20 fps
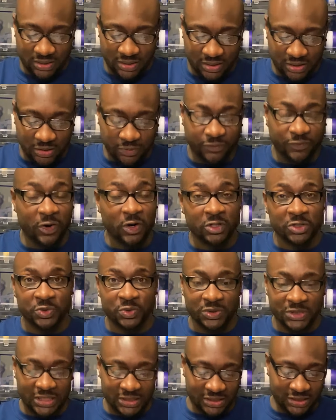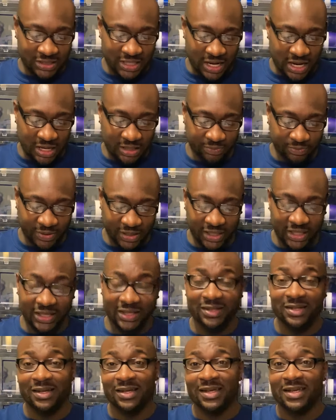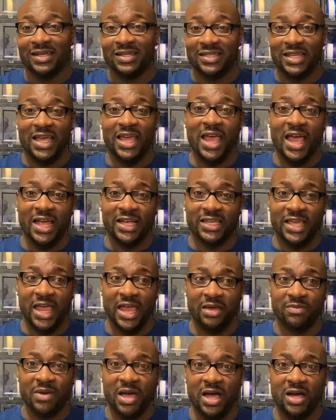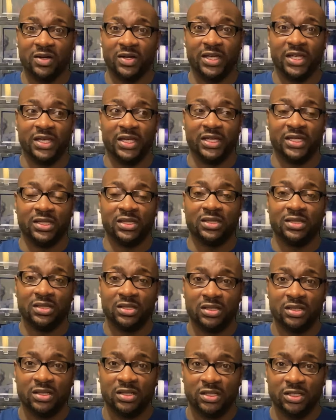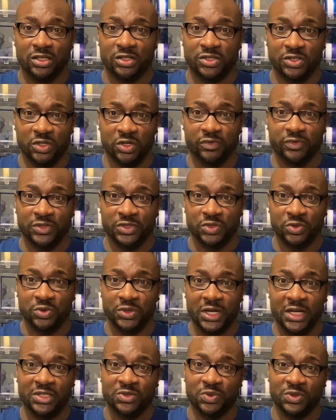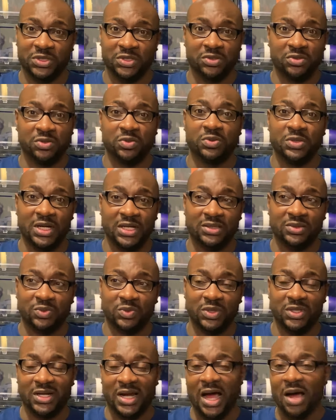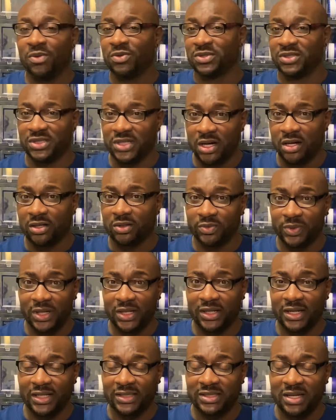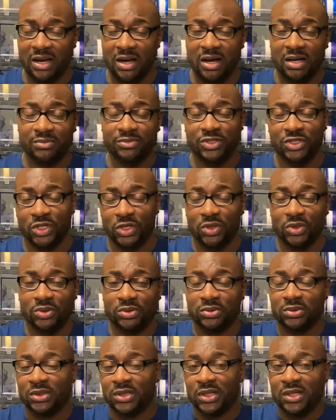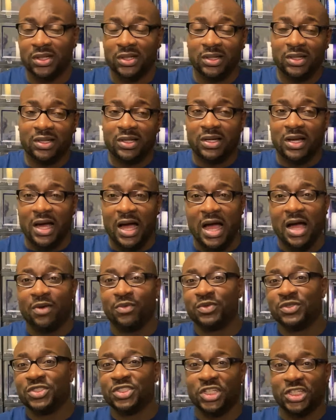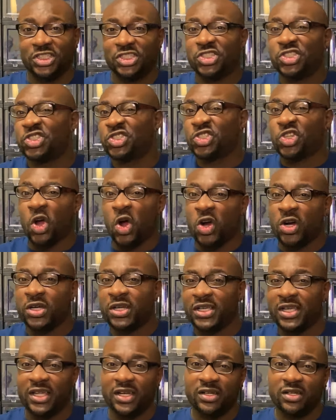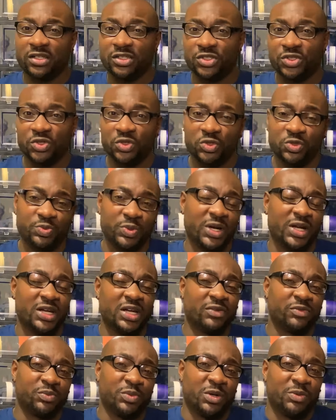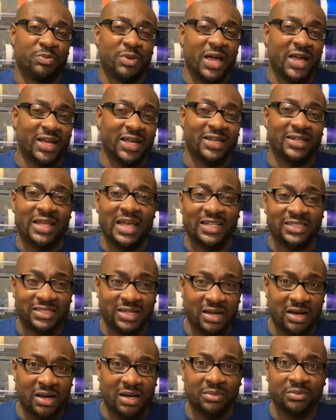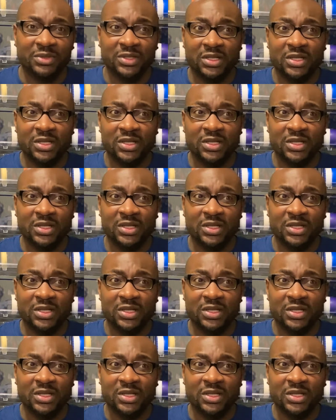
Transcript: the first ones at the time being, they had came out in your silver suitcase, which is 2001. I was young around that time, so I was just starting to get in the shoes, but back in that time,